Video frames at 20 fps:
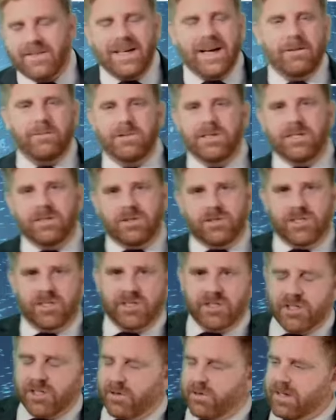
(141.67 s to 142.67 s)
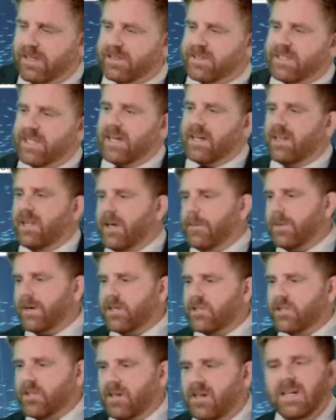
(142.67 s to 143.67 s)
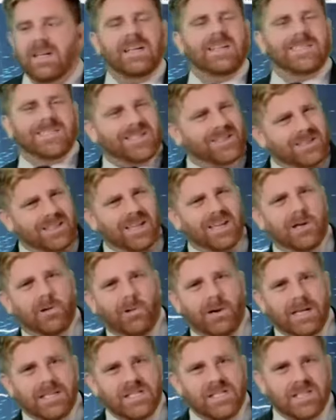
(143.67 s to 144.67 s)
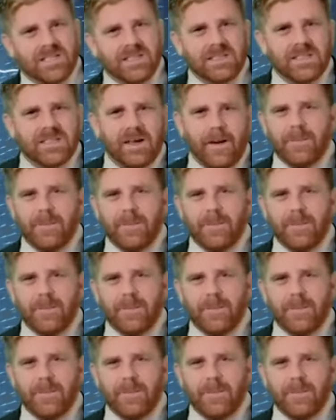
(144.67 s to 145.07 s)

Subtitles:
that we just shown on satellite picture, still a lot of questions.